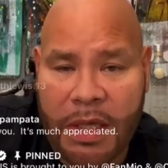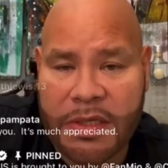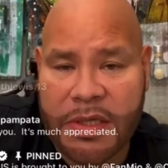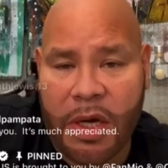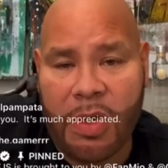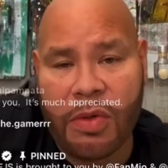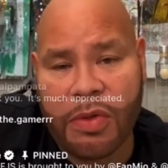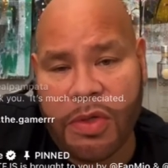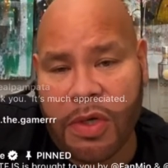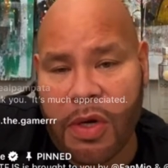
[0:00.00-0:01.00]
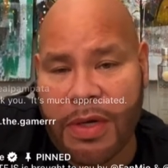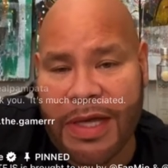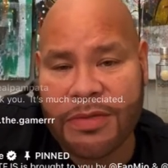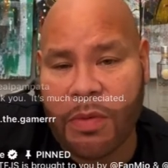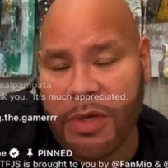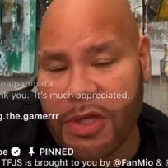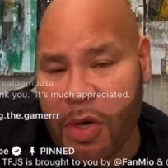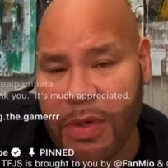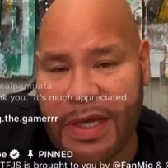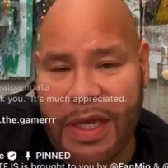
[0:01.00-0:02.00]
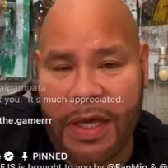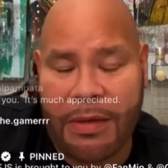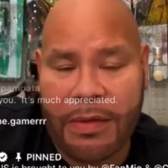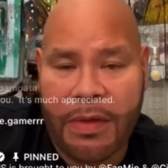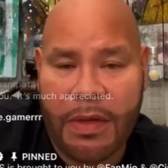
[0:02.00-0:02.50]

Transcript: And so, you know, that's what we're doing here.